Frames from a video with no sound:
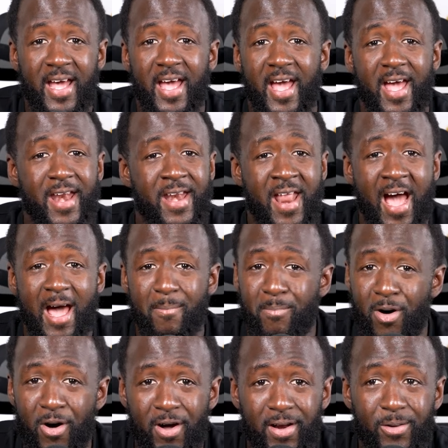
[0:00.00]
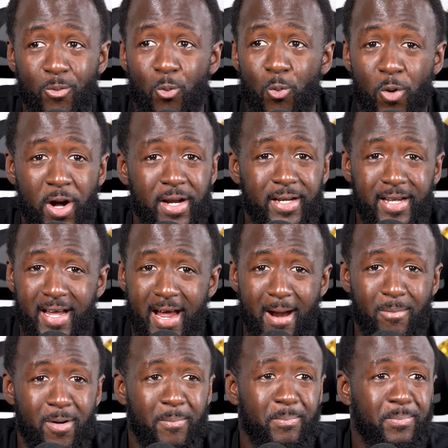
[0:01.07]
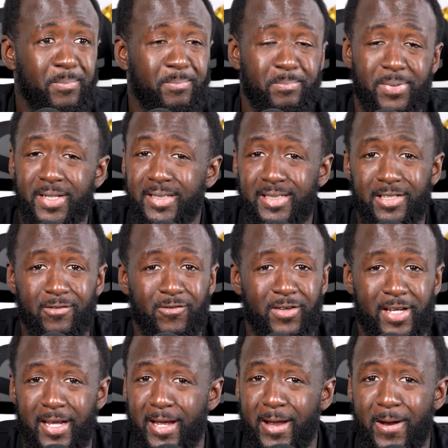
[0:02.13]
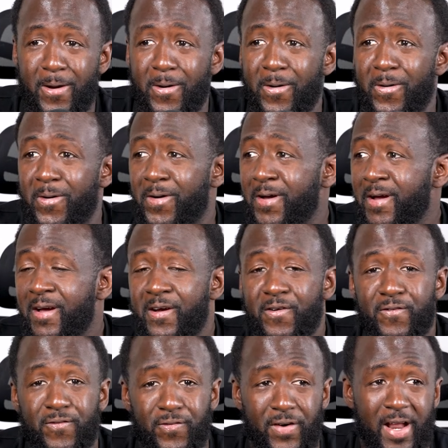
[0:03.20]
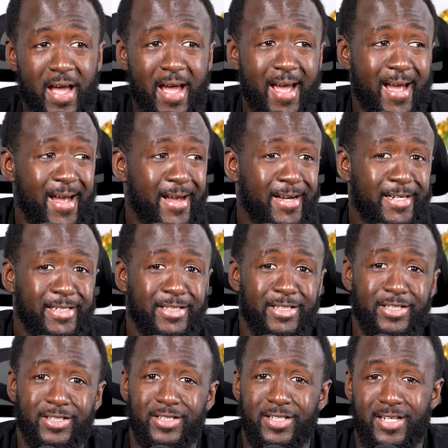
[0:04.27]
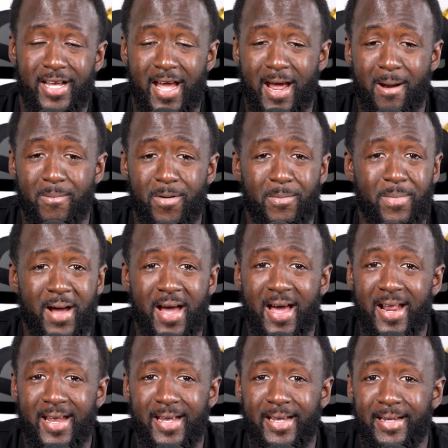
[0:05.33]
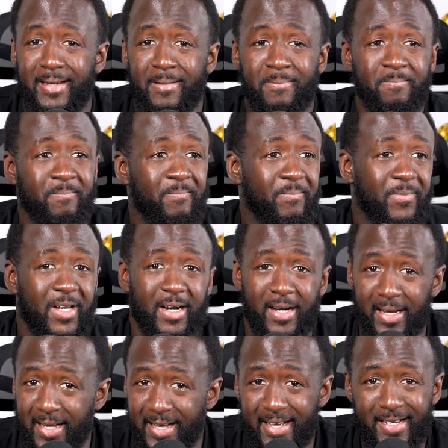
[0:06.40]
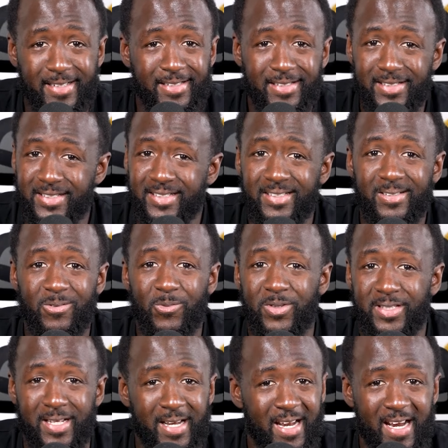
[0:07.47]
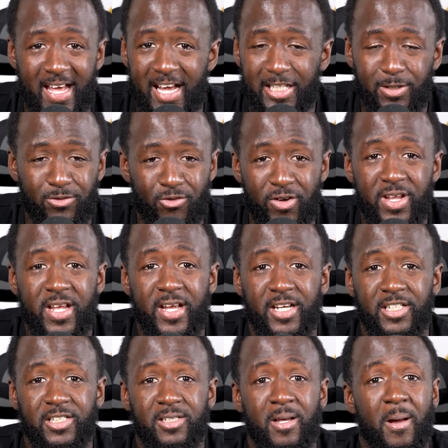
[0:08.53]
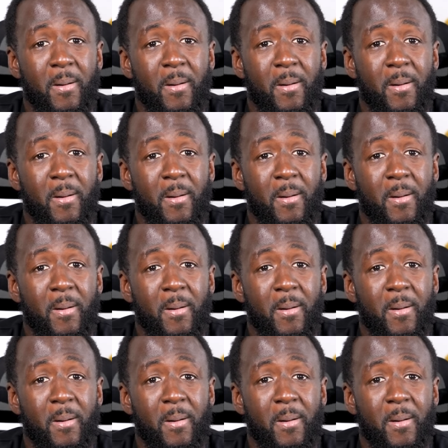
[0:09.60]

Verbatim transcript: and not bought one camera piece of gear flash, camera body, lens within the last three years.